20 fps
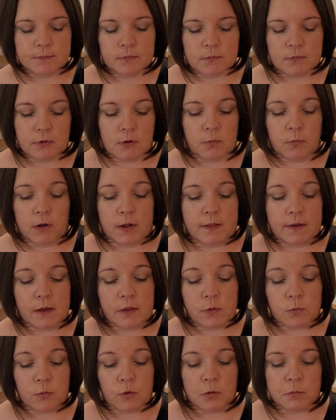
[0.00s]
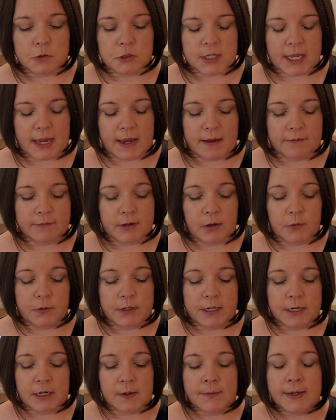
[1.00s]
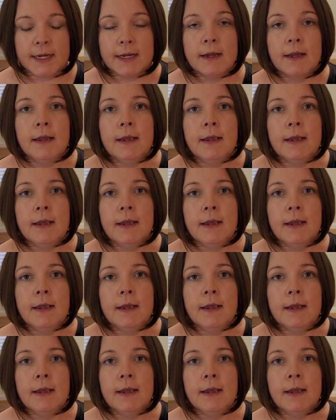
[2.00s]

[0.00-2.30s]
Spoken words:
or one of the other warmers I have going anyway.